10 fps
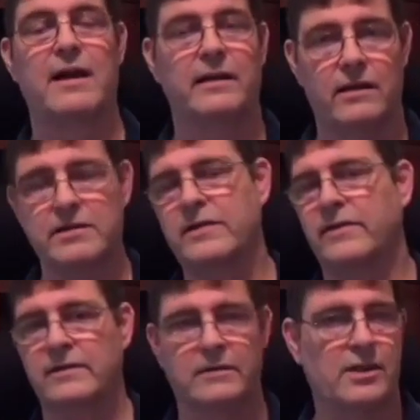There's
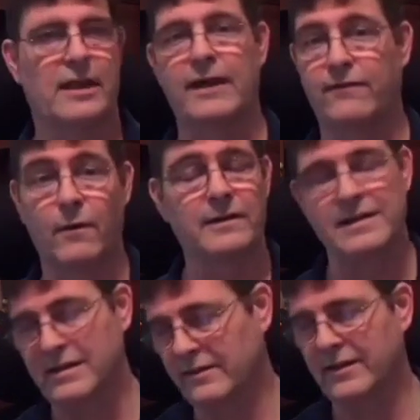even, July 4th
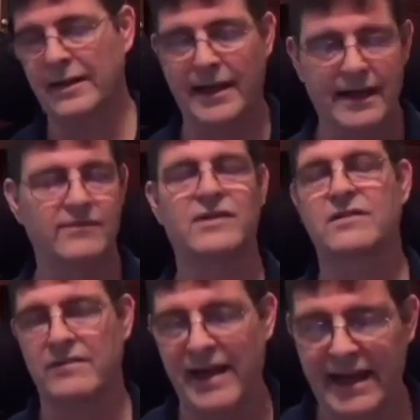is even a day of
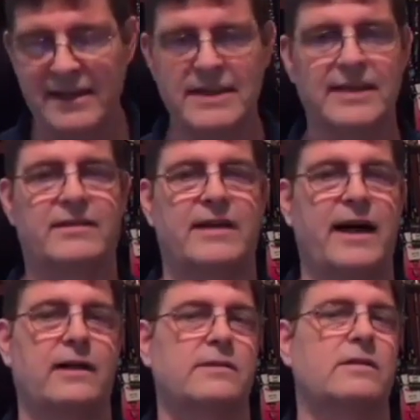crazy crowds.